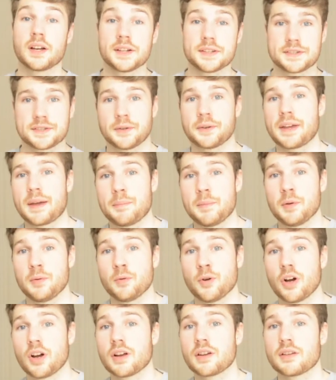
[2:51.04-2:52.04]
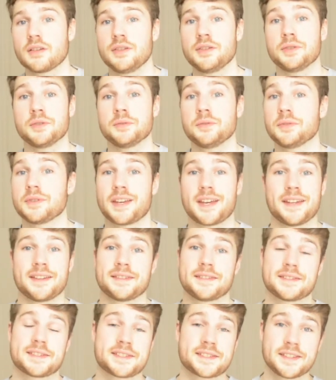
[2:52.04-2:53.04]
Don't get me wrong, you
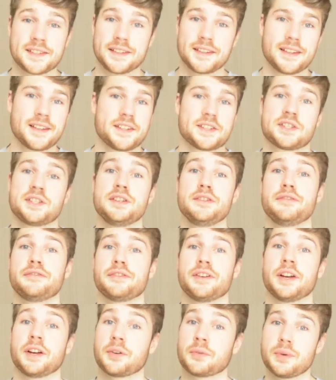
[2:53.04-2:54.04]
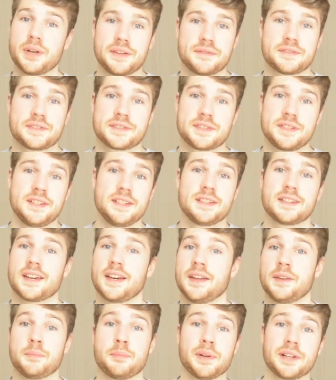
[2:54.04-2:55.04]
can still achieve a great physique
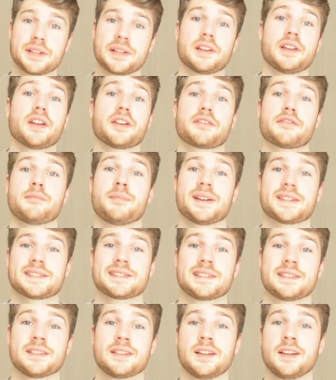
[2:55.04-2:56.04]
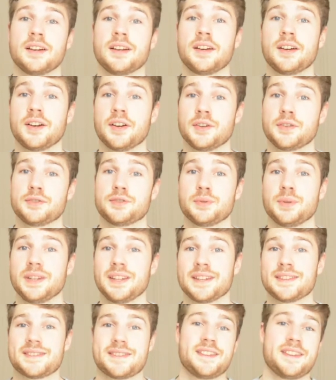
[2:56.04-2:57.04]
and build a lot of muscle doing
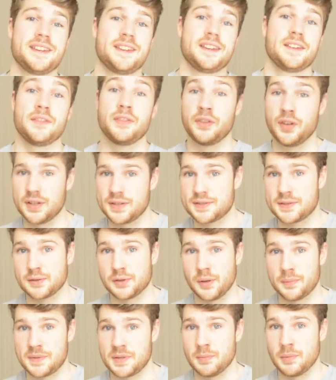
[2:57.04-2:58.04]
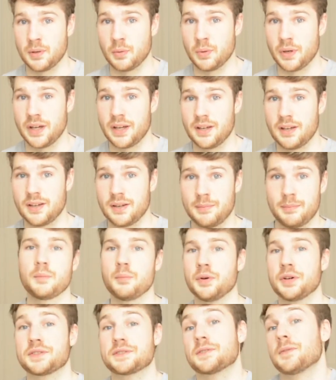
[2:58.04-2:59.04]
it the not so optimal way,
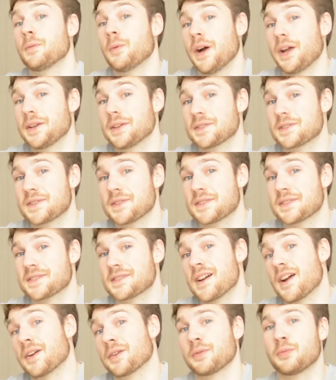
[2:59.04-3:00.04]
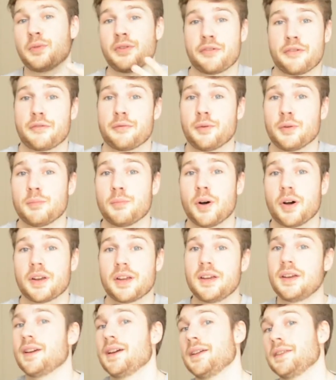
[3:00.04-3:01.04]
but why not just start with a full
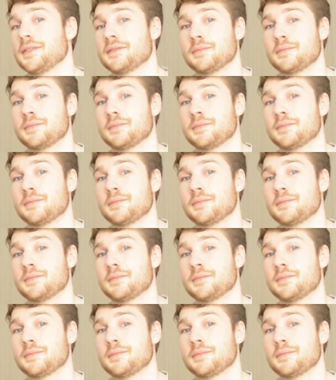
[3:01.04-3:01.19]
body and